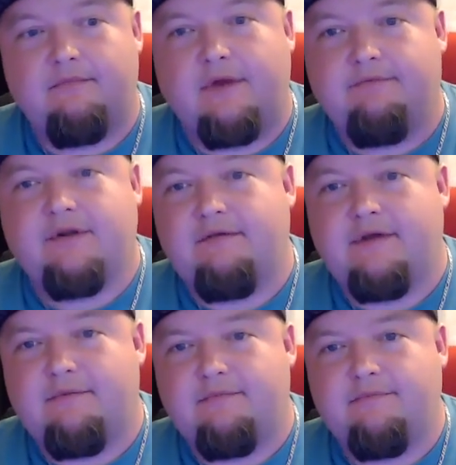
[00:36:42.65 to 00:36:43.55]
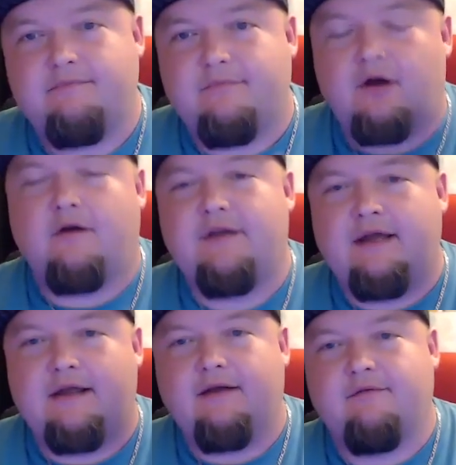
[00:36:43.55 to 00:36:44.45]
everyday vape, all
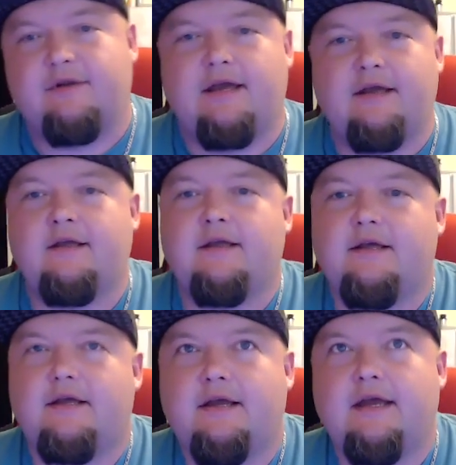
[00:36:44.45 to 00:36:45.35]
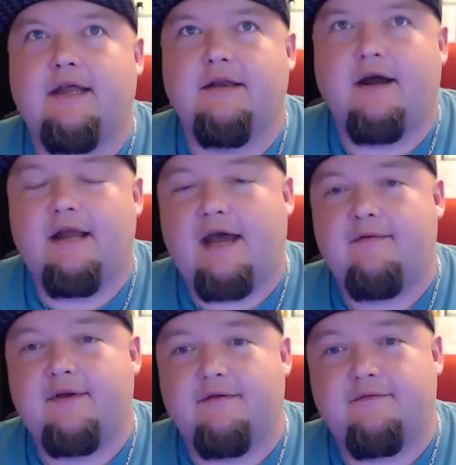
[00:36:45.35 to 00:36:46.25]
day, every day, and not
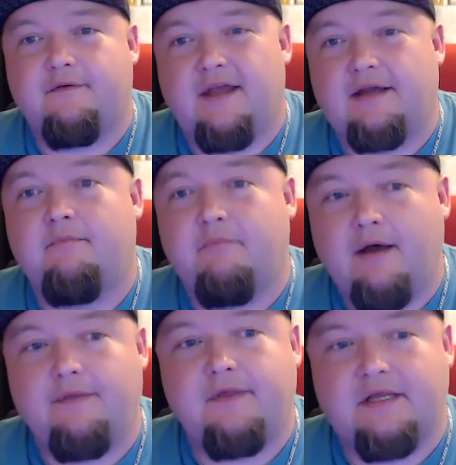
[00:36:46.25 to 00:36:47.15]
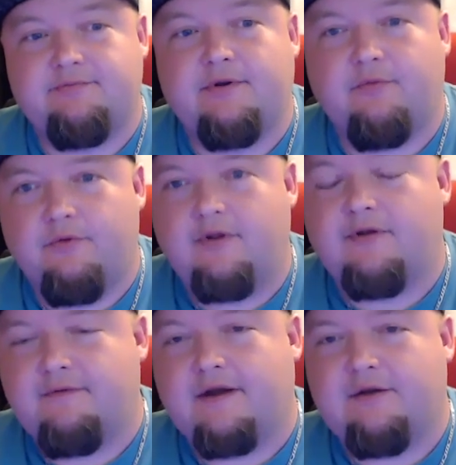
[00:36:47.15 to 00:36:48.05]
having it for like a month has been
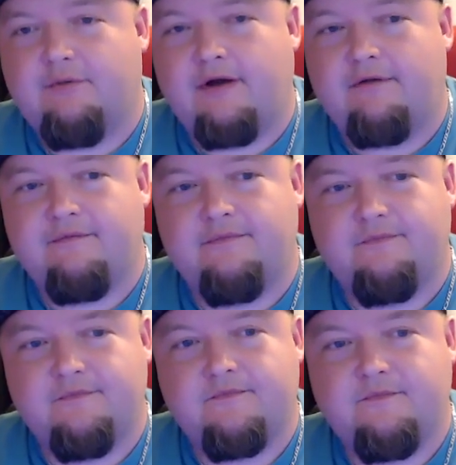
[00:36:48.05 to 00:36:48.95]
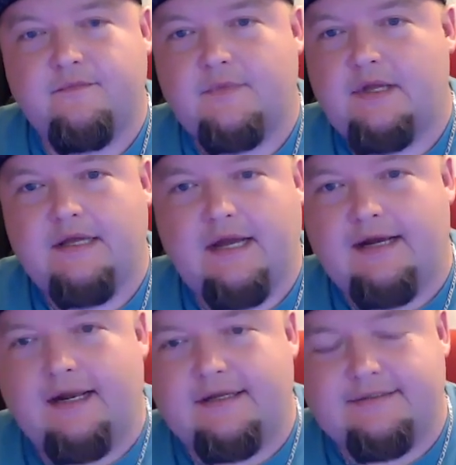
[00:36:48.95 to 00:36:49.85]
really fucking rough. I
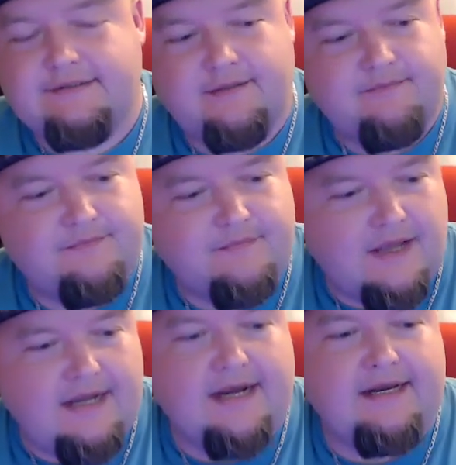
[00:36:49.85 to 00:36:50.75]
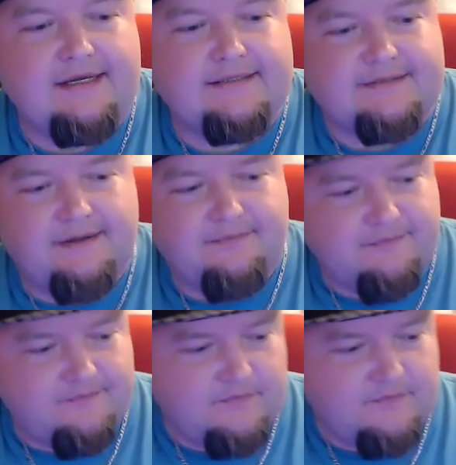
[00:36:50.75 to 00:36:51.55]
gotta get some. I gotta get some.